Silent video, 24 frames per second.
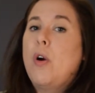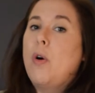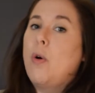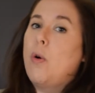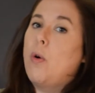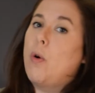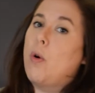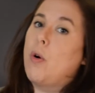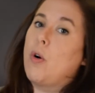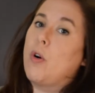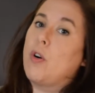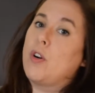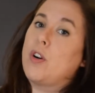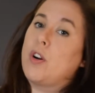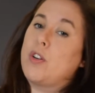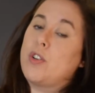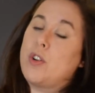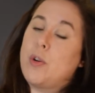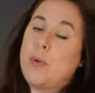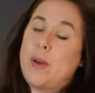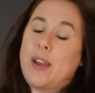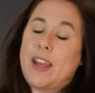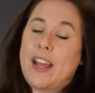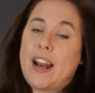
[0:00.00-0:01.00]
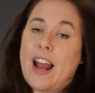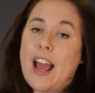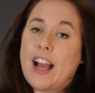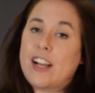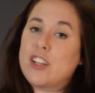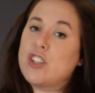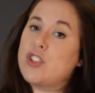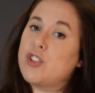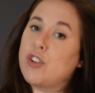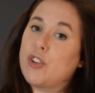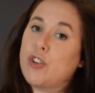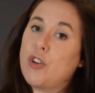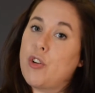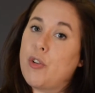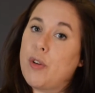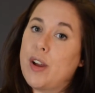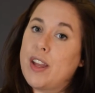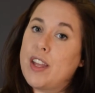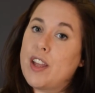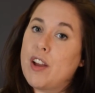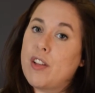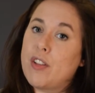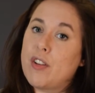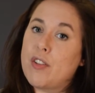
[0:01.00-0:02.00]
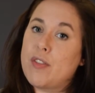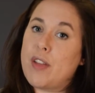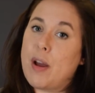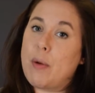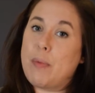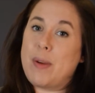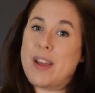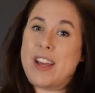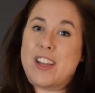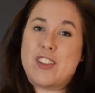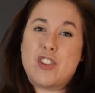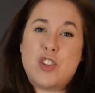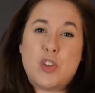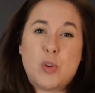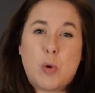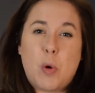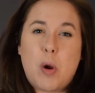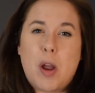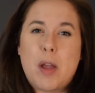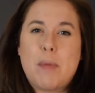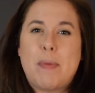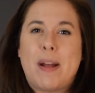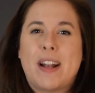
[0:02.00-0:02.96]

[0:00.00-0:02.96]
or doing an extracurricular that we enjoy,